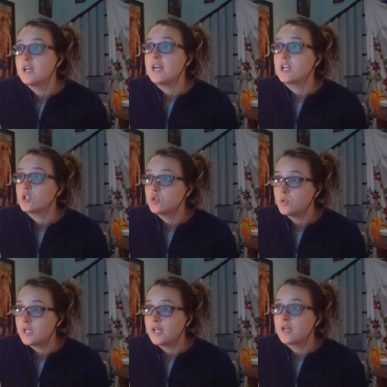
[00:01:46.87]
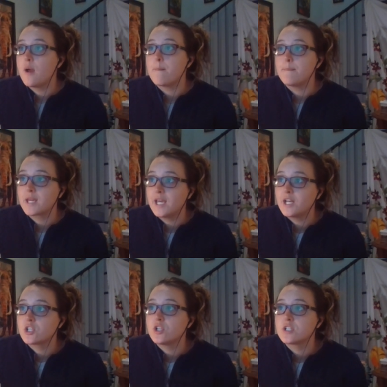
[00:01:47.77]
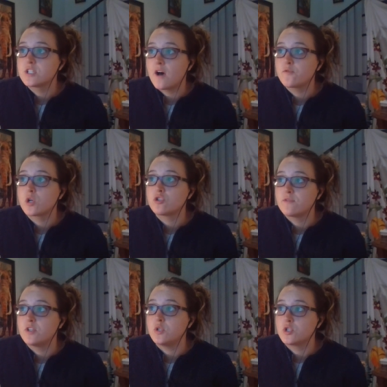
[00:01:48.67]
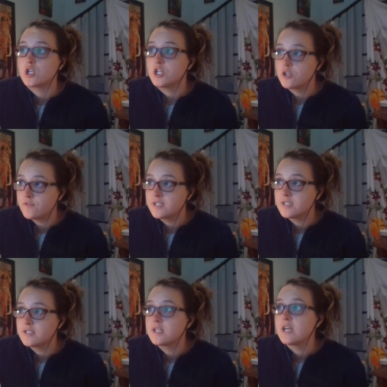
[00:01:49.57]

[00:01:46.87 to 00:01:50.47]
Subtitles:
including mechanical and software-driven user interfaces,